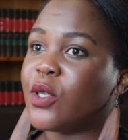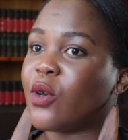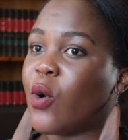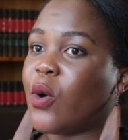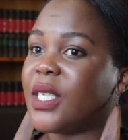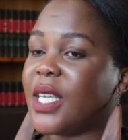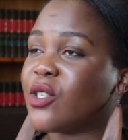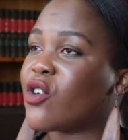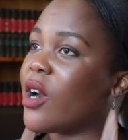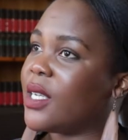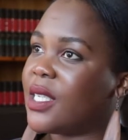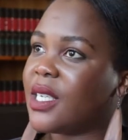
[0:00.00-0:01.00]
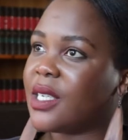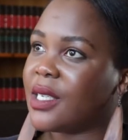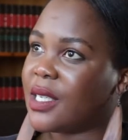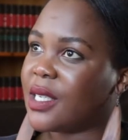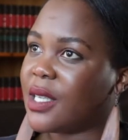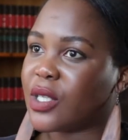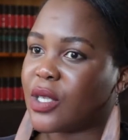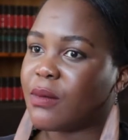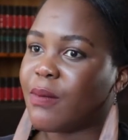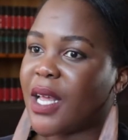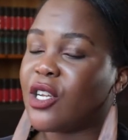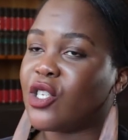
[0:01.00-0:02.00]
the court has granted the
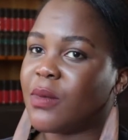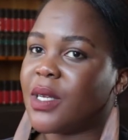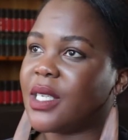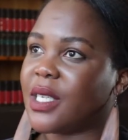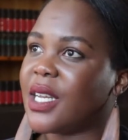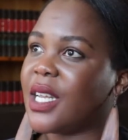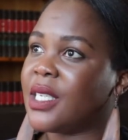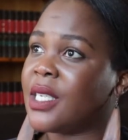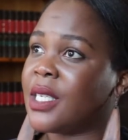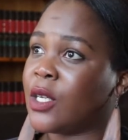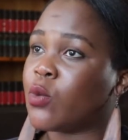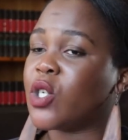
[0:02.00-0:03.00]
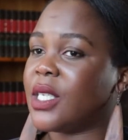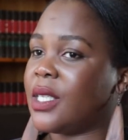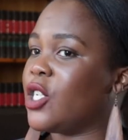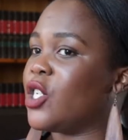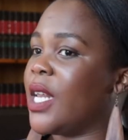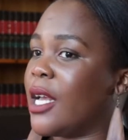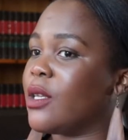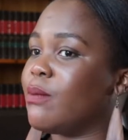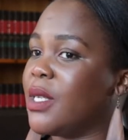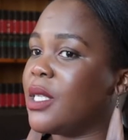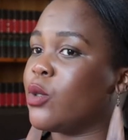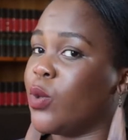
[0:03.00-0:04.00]
management an interdict, which essentially
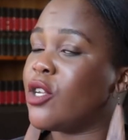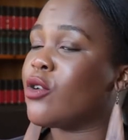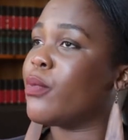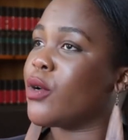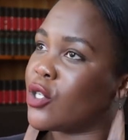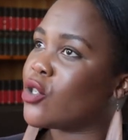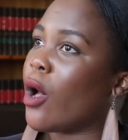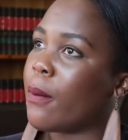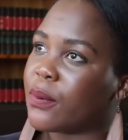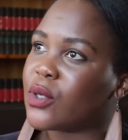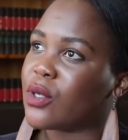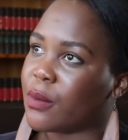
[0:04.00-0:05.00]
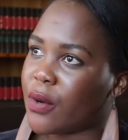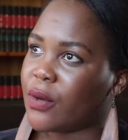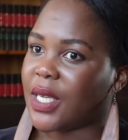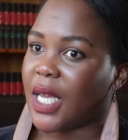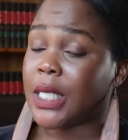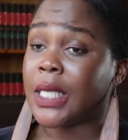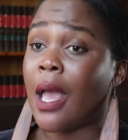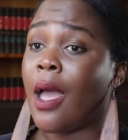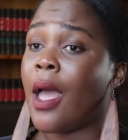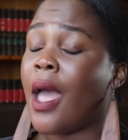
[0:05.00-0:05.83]
means we need to put a stop to the protest.